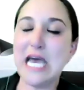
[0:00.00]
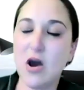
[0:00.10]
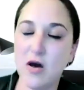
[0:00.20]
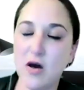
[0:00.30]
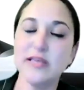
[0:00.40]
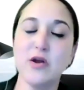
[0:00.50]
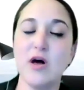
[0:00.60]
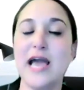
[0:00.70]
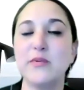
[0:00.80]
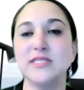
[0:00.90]
all in
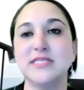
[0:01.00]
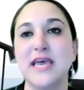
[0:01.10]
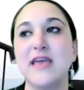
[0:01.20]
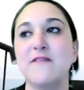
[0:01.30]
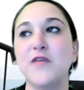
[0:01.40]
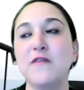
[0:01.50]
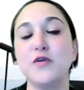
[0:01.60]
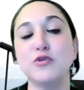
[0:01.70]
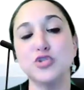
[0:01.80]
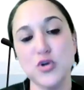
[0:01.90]
all, I would say if
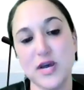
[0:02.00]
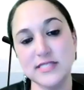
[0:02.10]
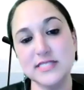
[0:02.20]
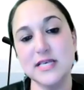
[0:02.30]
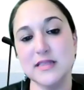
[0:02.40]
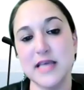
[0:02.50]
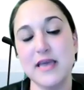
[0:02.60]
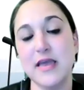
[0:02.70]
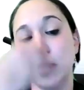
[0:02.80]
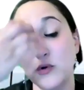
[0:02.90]
you trust
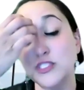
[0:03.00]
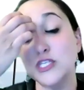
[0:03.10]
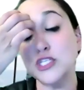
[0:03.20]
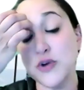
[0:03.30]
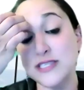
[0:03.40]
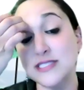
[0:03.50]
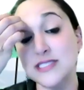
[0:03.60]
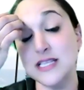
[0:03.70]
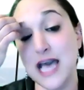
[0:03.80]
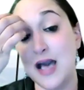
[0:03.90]
to trust
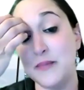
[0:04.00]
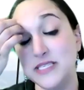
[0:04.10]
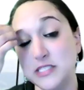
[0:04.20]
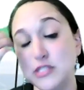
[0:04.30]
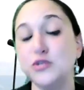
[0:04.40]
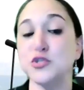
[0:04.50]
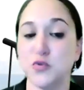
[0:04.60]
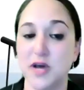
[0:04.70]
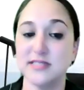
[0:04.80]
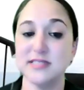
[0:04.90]
the lab is to
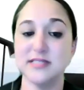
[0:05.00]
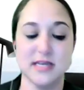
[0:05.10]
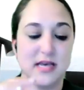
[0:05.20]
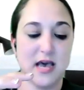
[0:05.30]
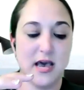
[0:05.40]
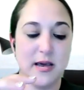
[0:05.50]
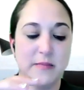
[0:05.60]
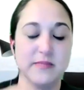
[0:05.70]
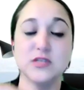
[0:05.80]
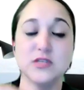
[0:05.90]
trust,
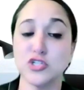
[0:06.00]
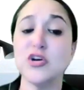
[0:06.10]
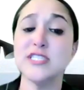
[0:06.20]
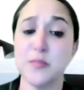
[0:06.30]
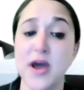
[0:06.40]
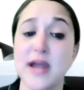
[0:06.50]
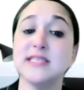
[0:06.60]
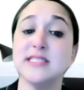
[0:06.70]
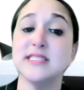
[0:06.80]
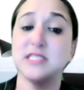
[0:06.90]
or trust the product
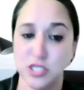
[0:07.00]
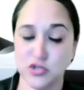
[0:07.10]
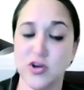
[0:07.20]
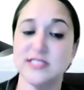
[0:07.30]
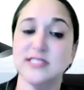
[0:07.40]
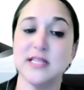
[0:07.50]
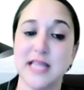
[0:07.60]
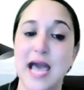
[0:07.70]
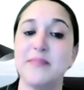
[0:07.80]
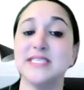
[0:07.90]
is to trust the
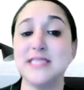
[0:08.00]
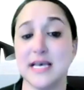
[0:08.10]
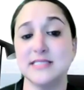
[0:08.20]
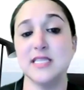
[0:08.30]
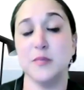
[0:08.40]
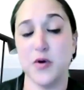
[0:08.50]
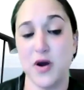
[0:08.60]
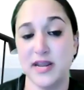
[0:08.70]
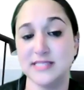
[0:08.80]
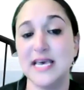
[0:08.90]
lab that's testing the
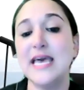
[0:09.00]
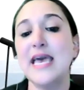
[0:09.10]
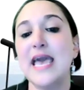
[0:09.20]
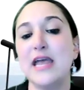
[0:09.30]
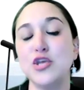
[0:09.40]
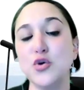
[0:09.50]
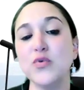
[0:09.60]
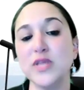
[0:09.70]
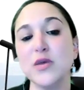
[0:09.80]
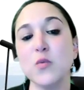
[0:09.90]
product. And you
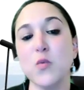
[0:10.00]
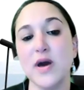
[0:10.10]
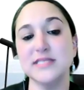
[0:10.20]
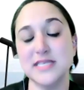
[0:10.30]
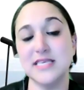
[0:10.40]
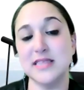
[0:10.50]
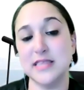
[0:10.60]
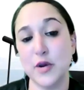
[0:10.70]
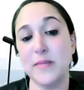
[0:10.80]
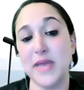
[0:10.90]
really want to see
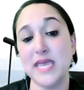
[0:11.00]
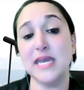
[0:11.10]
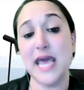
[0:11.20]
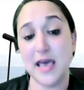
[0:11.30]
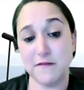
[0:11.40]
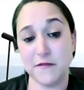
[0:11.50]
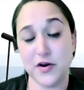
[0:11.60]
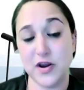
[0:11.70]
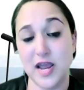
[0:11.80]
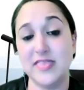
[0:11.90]
that they're making an
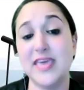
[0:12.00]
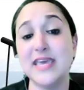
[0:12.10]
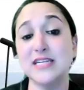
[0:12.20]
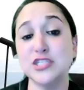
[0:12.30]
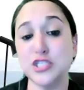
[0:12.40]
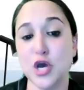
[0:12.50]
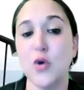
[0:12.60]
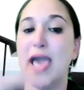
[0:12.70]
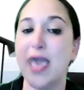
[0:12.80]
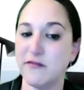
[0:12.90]
effort, and then they can
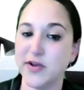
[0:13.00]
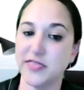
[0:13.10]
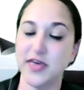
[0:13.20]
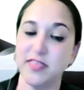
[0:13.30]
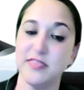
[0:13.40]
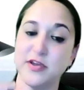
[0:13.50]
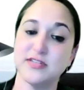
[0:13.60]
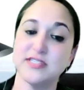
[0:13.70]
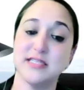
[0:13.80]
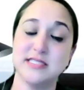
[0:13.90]
show everything that
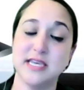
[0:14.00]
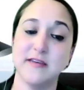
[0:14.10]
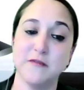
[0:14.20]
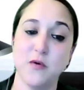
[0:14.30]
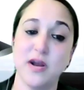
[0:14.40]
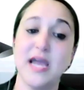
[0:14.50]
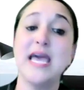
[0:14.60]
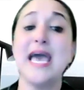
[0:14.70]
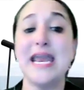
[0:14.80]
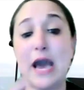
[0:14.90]
they're testing it for
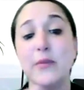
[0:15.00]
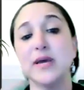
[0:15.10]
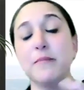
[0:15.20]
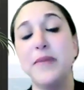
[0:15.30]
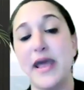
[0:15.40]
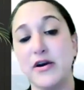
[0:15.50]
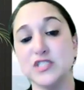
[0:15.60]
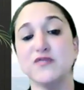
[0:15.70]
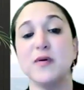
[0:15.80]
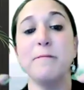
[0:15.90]
and how it
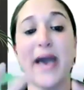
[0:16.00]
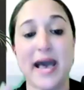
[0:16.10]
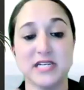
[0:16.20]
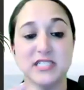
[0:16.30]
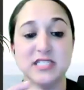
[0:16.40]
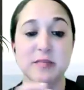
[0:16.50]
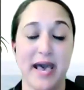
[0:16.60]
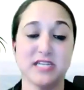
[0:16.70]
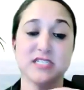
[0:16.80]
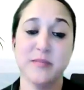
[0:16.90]
compares from batch to
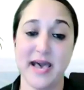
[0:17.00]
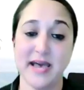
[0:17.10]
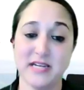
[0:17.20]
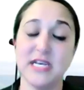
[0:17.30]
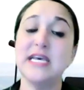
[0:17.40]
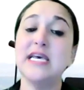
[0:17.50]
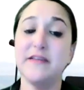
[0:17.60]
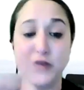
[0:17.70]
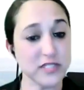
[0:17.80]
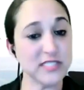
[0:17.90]
batch to batch.
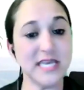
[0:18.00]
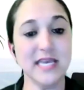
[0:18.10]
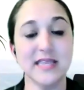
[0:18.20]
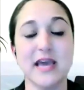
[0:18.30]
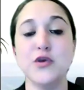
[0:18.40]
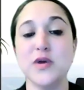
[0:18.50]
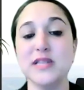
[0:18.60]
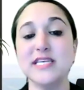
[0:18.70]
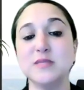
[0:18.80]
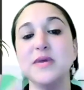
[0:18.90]
If you're seeing that, you can
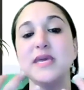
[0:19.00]
at least